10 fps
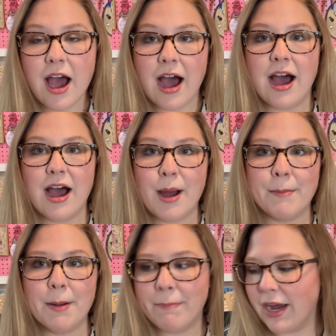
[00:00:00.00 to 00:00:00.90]

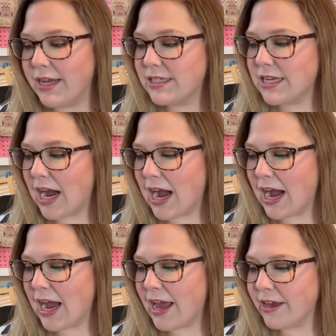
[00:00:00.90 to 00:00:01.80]
But
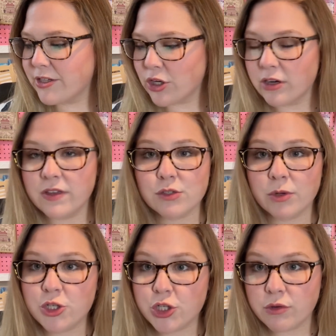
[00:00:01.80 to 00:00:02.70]
I started this
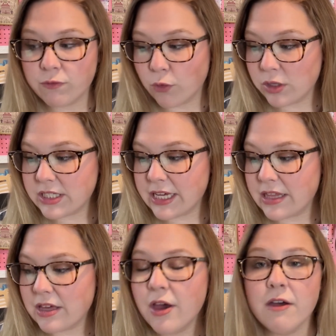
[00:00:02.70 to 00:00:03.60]
one June
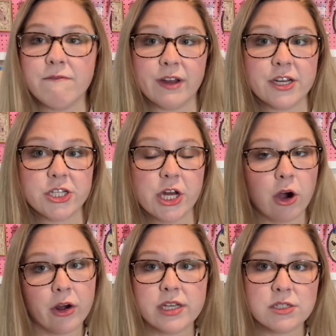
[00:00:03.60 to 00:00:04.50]
14th, finished it
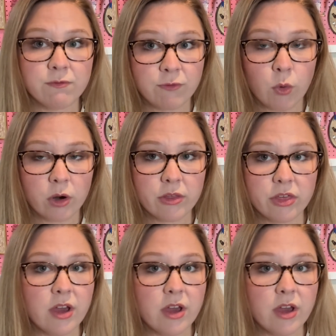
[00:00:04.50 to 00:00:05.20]
August 4th.